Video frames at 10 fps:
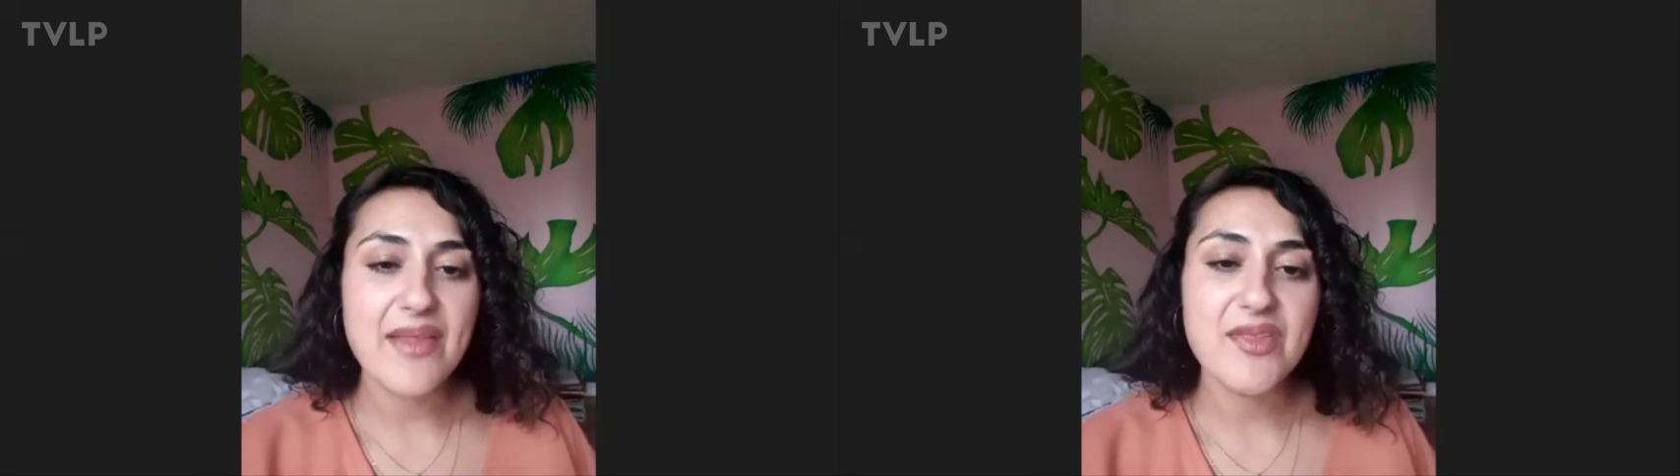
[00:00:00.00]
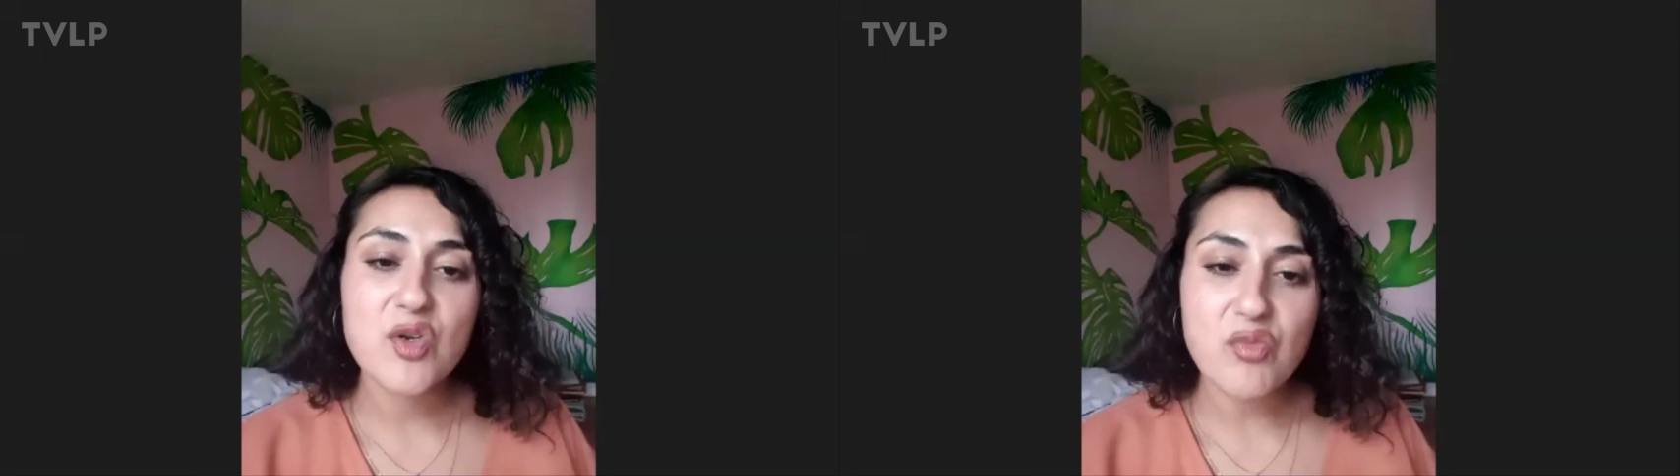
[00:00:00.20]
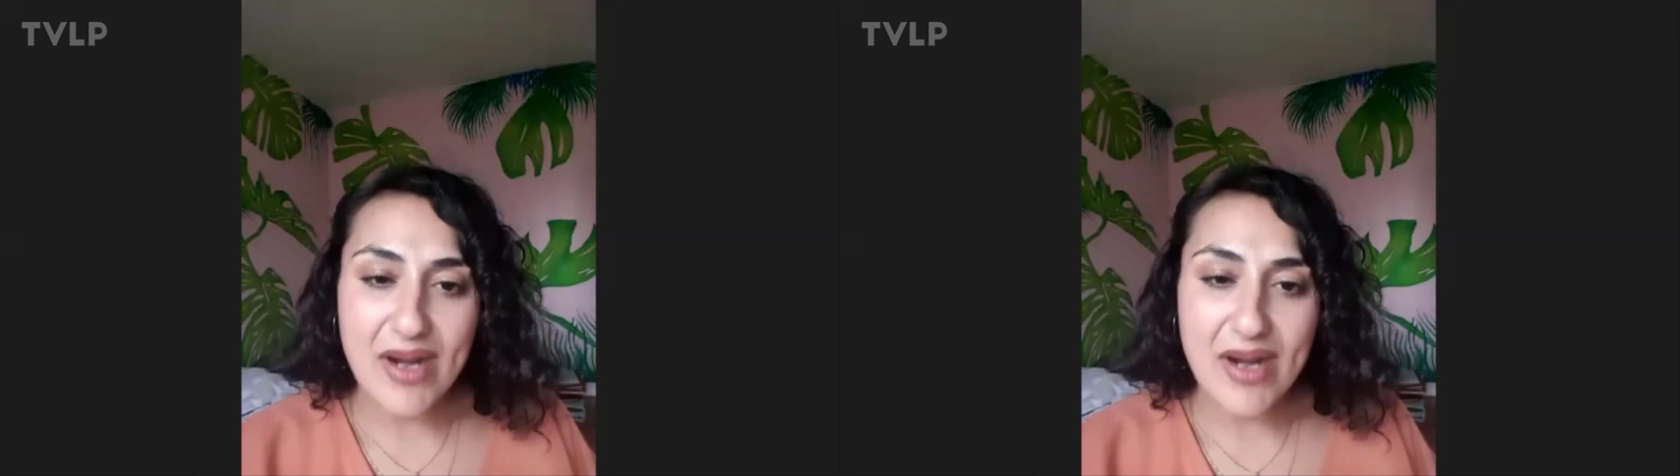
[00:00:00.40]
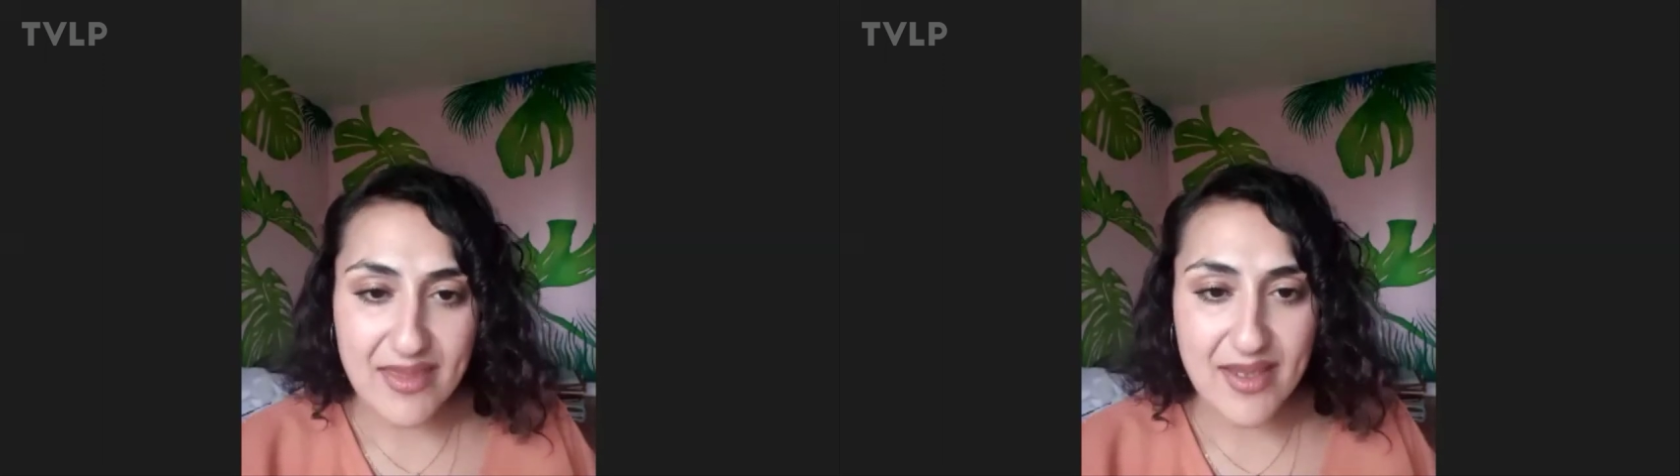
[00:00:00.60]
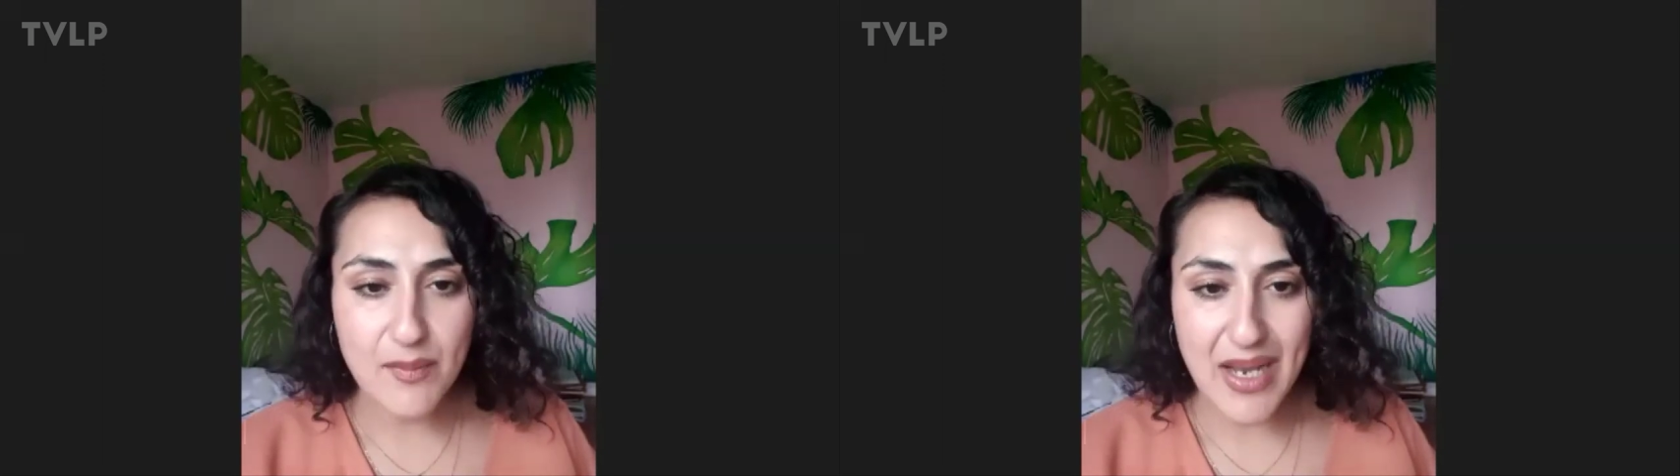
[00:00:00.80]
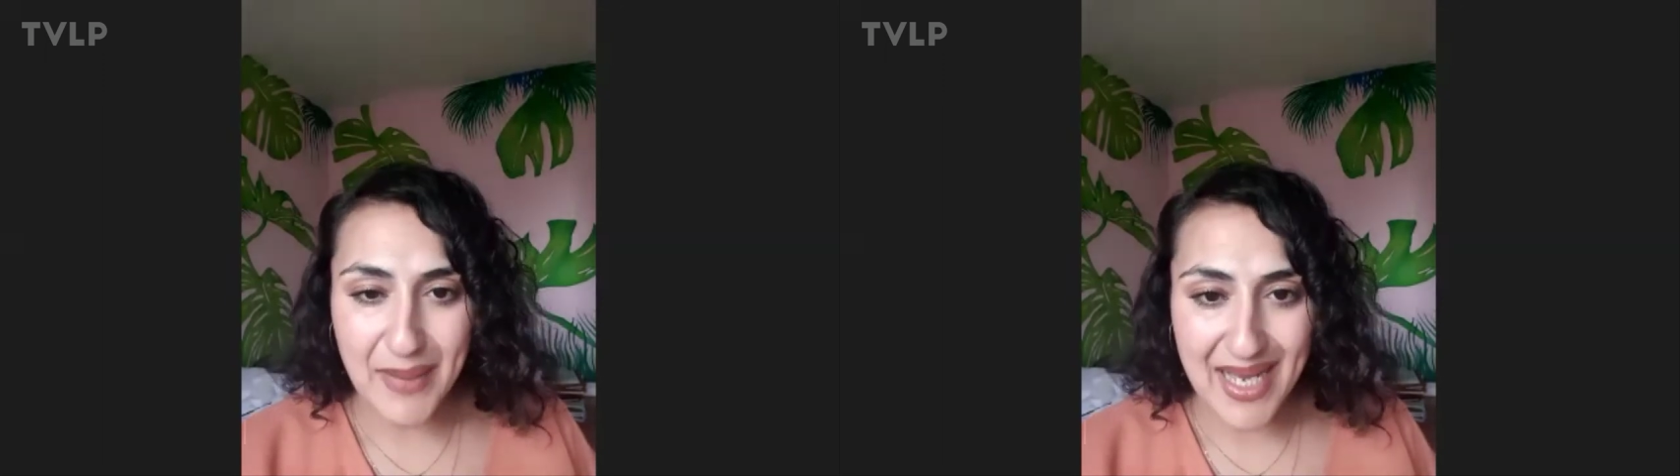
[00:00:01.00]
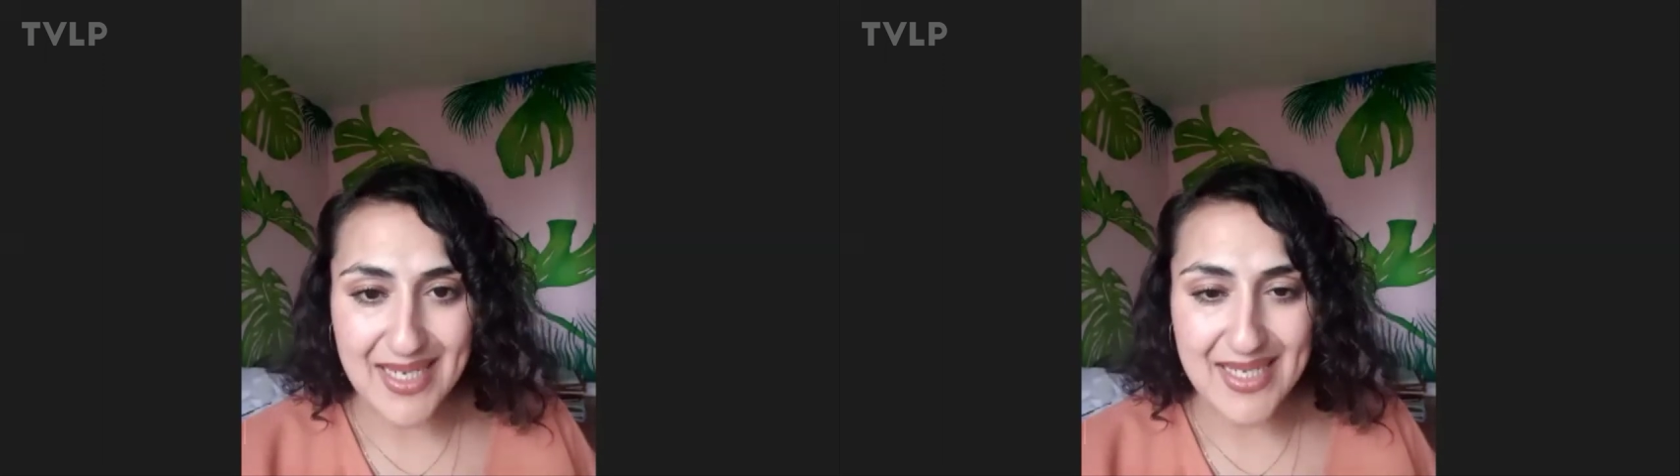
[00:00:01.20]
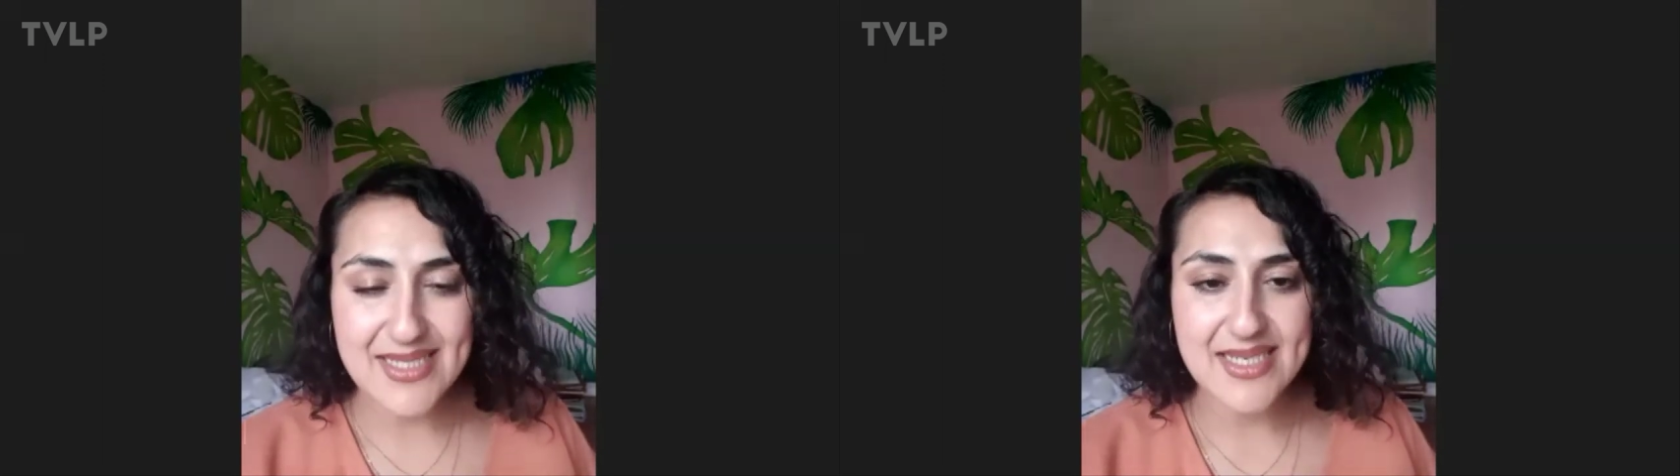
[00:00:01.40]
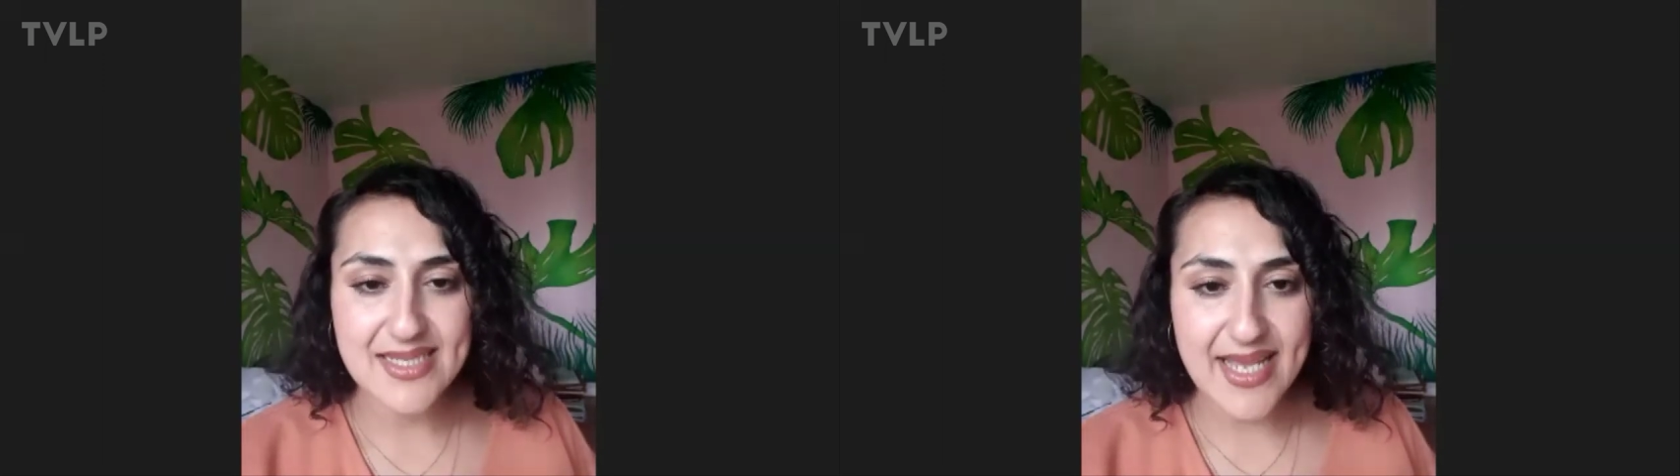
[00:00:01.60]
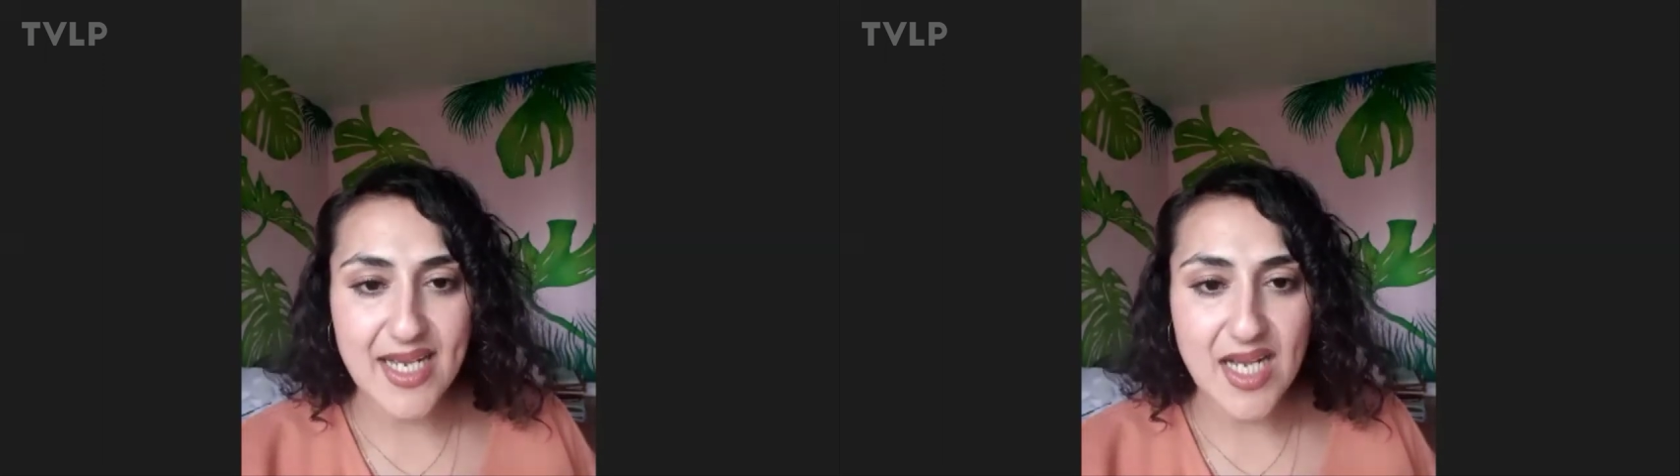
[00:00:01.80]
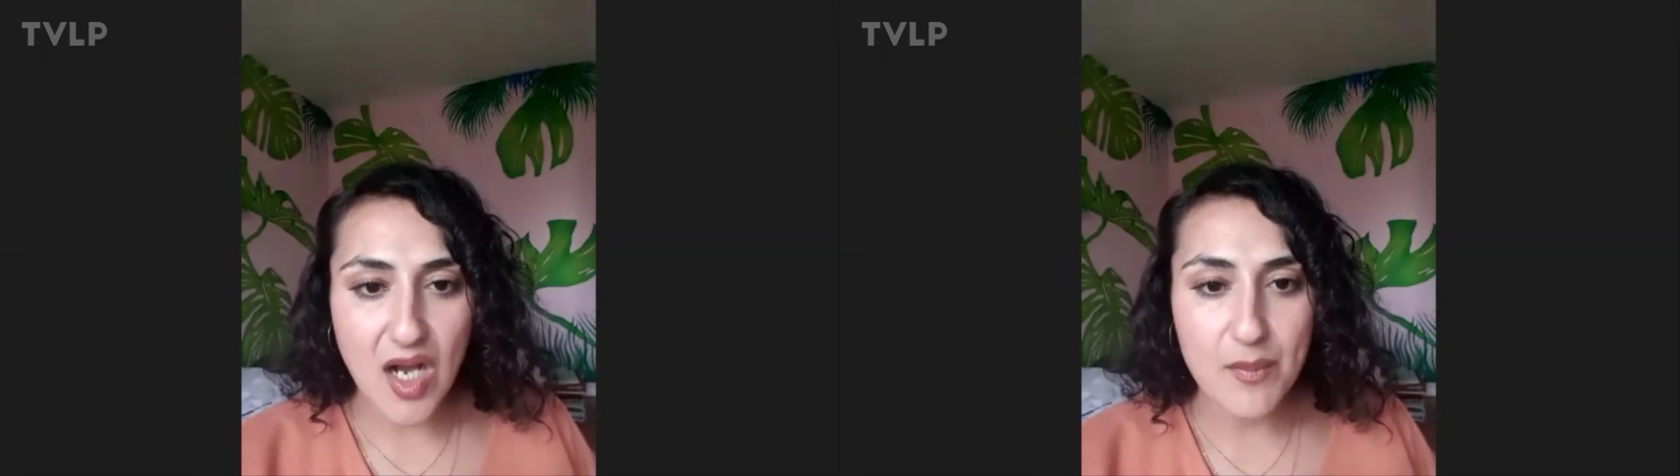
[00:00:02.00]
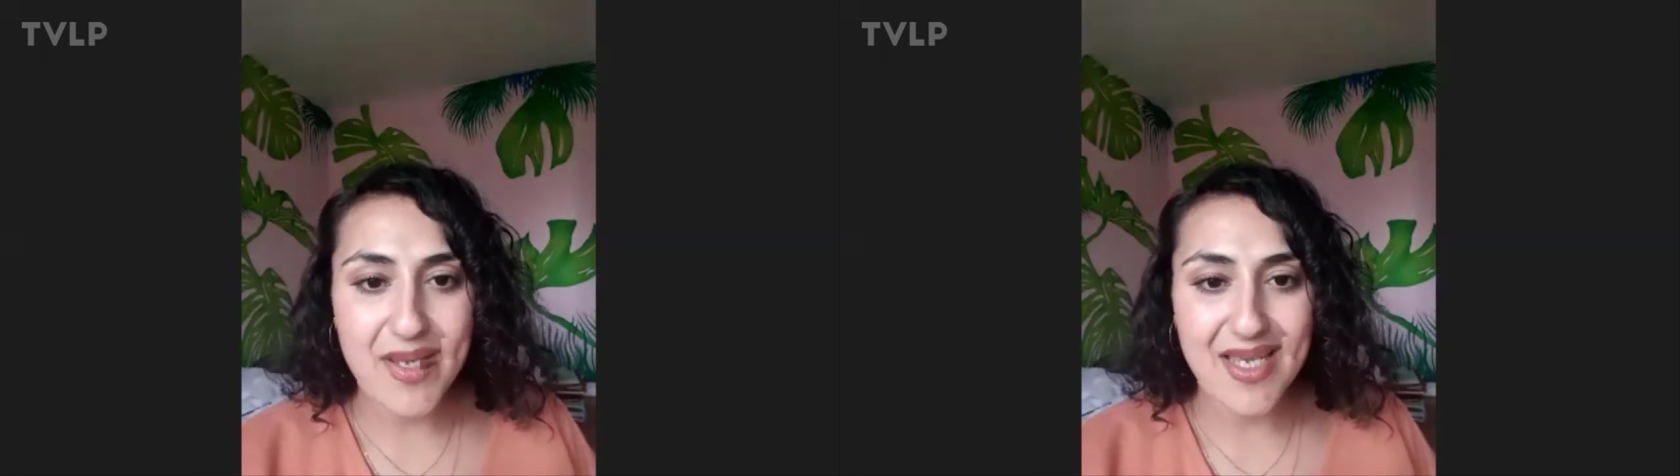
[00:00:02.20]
And the great thing about palettes is they come